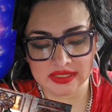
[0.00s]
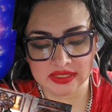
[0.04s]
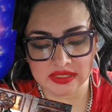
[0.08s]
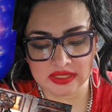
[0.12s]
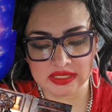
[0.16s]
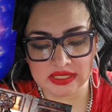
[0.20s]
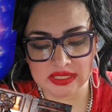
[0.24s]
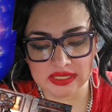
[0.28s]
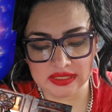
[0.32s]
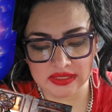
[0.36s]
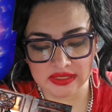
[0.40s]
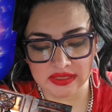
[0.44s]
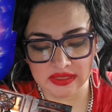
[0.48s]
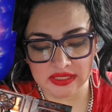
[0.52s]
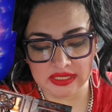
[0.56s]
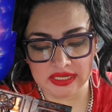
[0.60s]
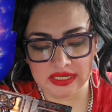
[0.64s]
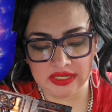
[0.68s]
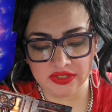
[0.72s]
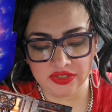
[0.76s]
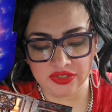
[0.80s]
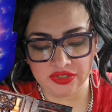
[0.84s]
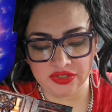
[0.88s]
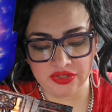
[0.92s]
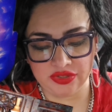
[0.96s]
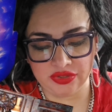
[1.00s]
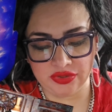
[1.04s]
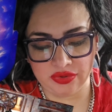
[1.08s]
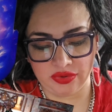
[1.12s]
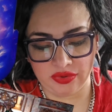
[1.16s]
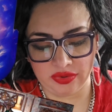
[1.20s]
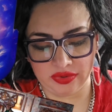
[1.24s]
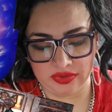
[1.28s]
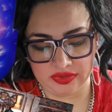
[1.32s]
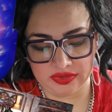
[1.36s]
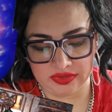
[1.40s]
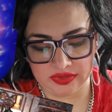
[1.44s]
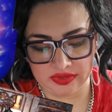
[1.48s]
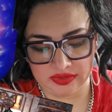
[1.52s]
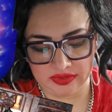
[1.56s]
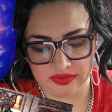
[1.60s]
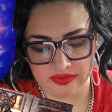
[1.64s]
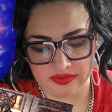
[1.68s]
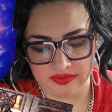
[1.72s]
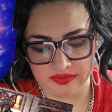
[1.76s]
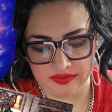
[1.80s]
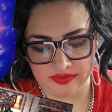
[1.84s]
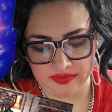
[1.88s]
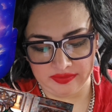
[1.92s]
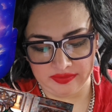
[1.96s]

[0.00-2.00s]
destiny is linked to yours.